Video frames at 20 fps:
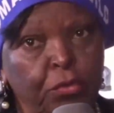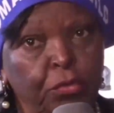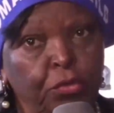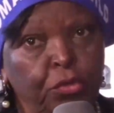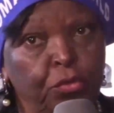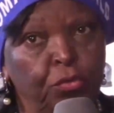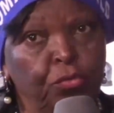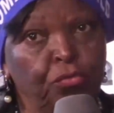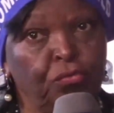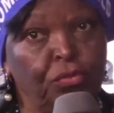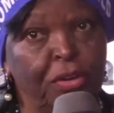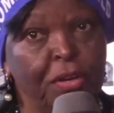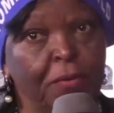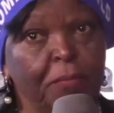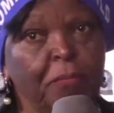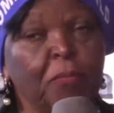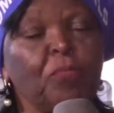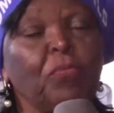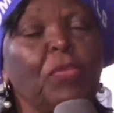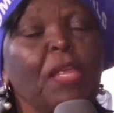children.
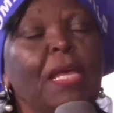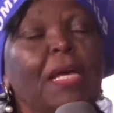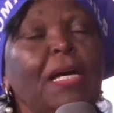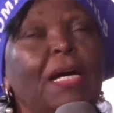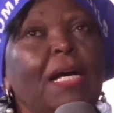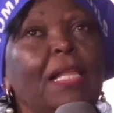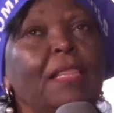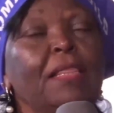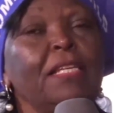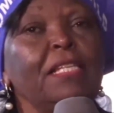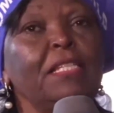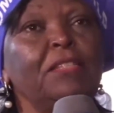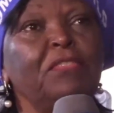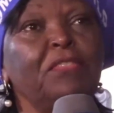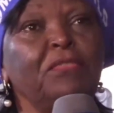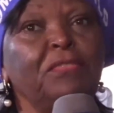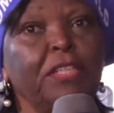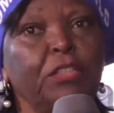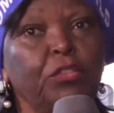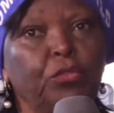And these
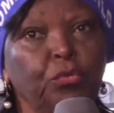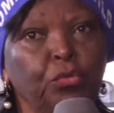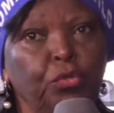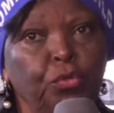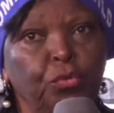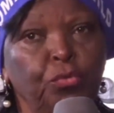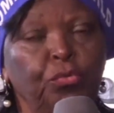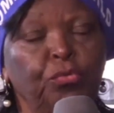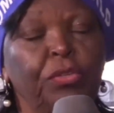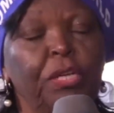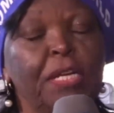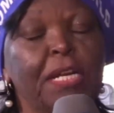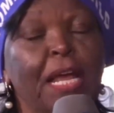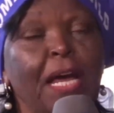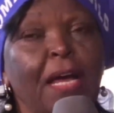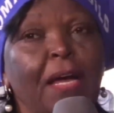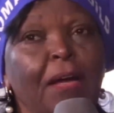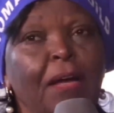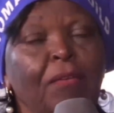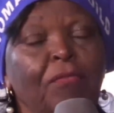52 children
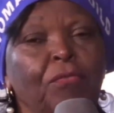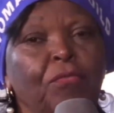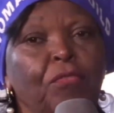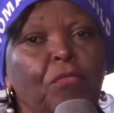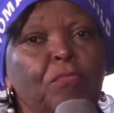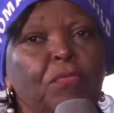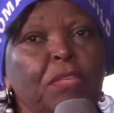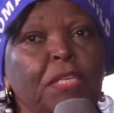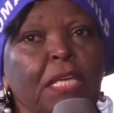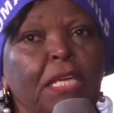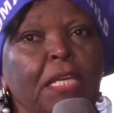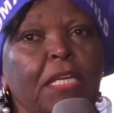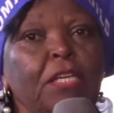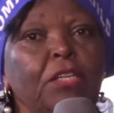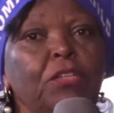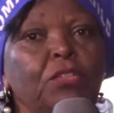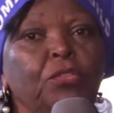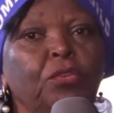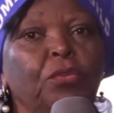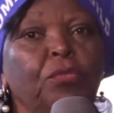are from the
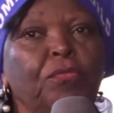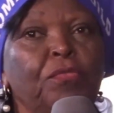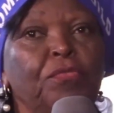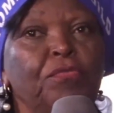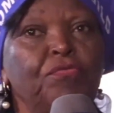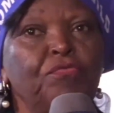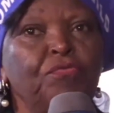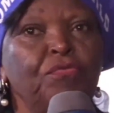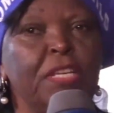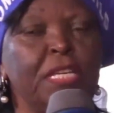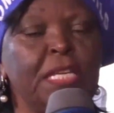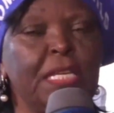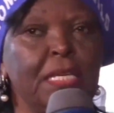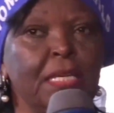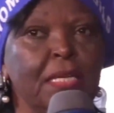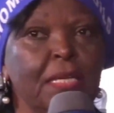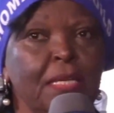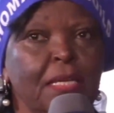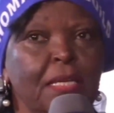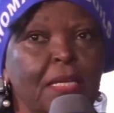age of 3,
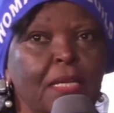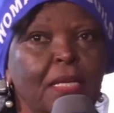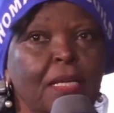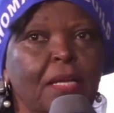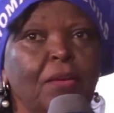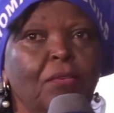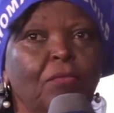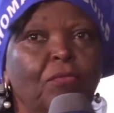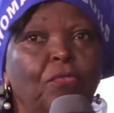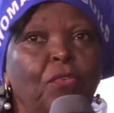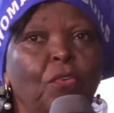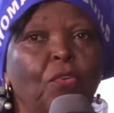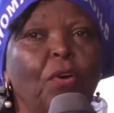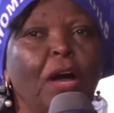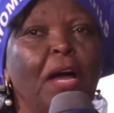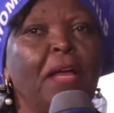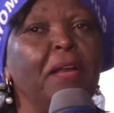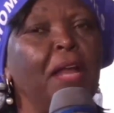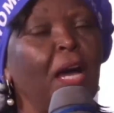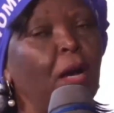4,
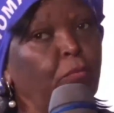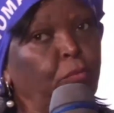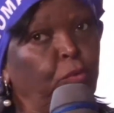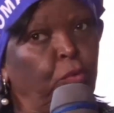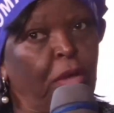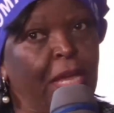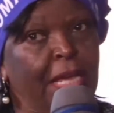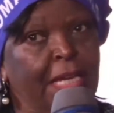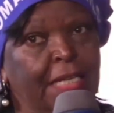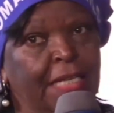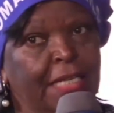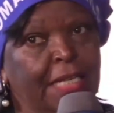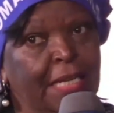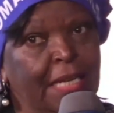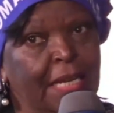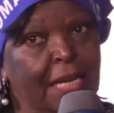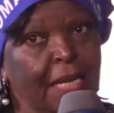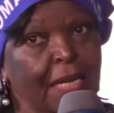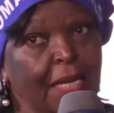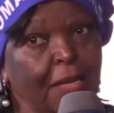and up to
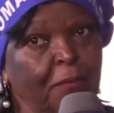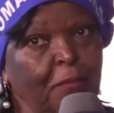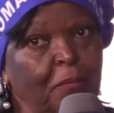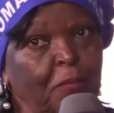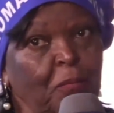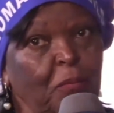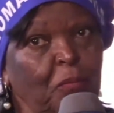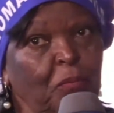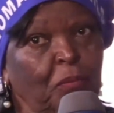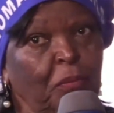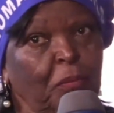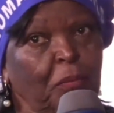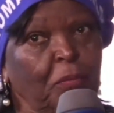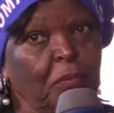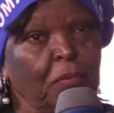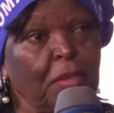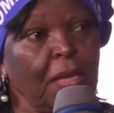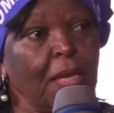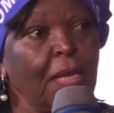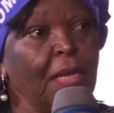18.
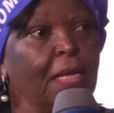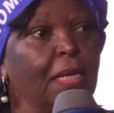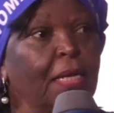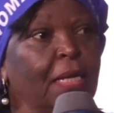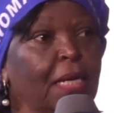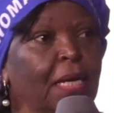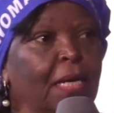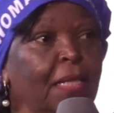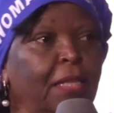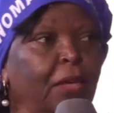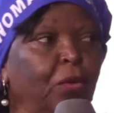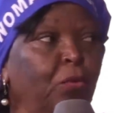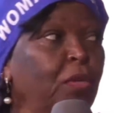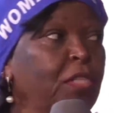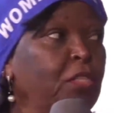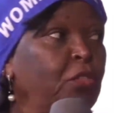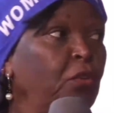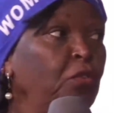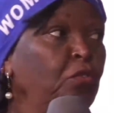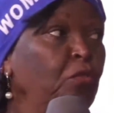And the
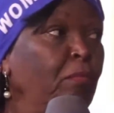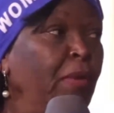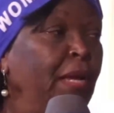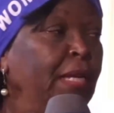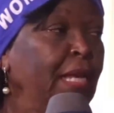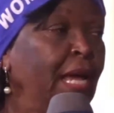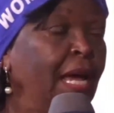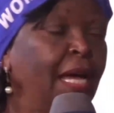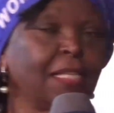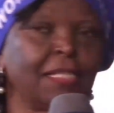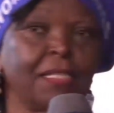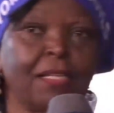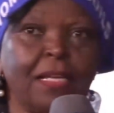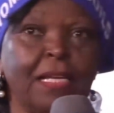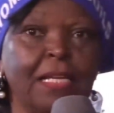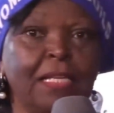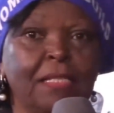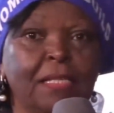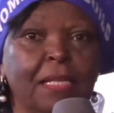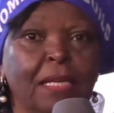question you might ask
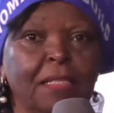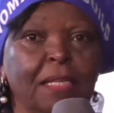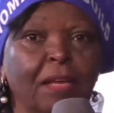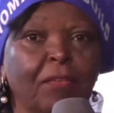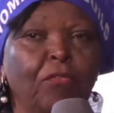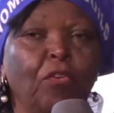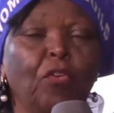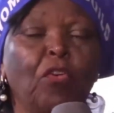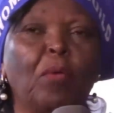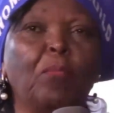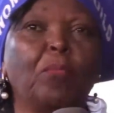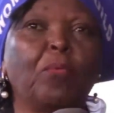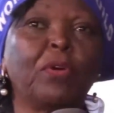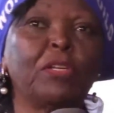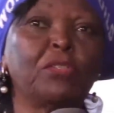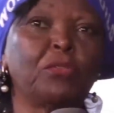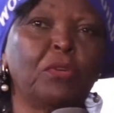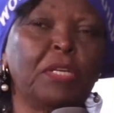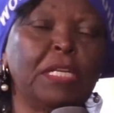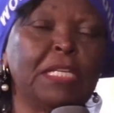is, as a follow-up
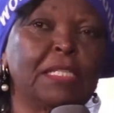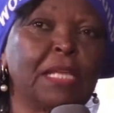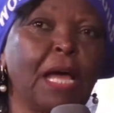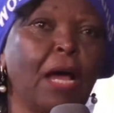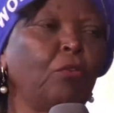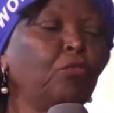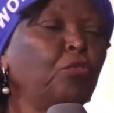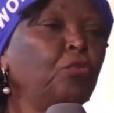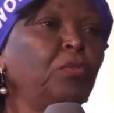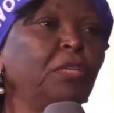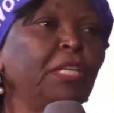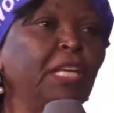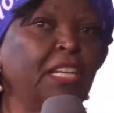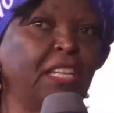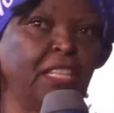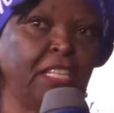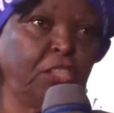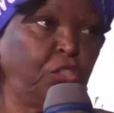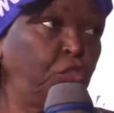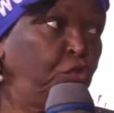question, is how do we get
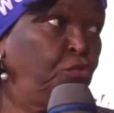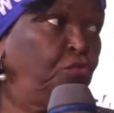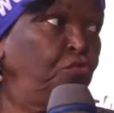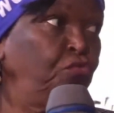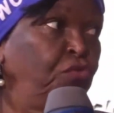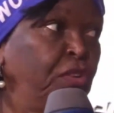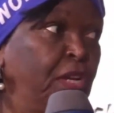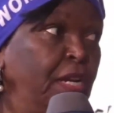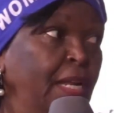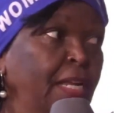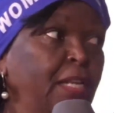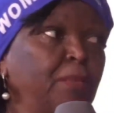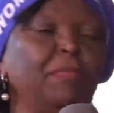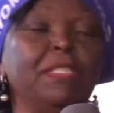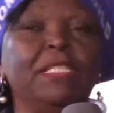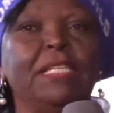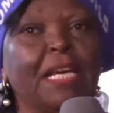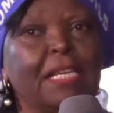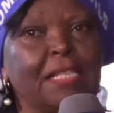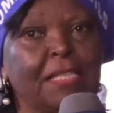these children? Let
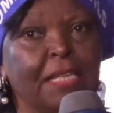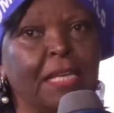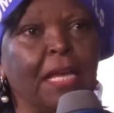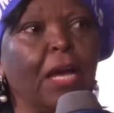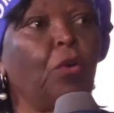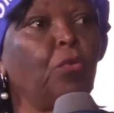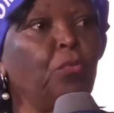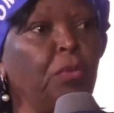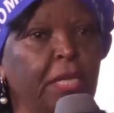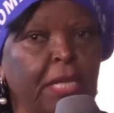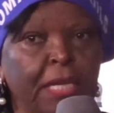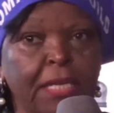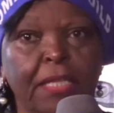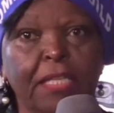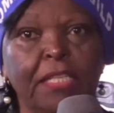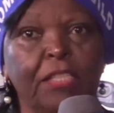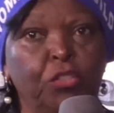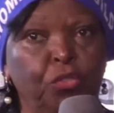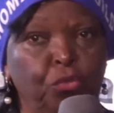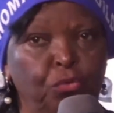me just say how we get
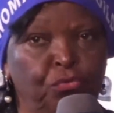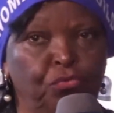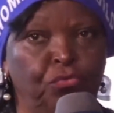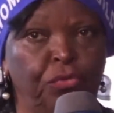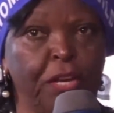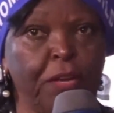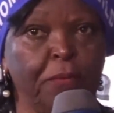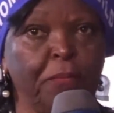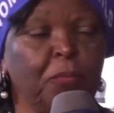these children.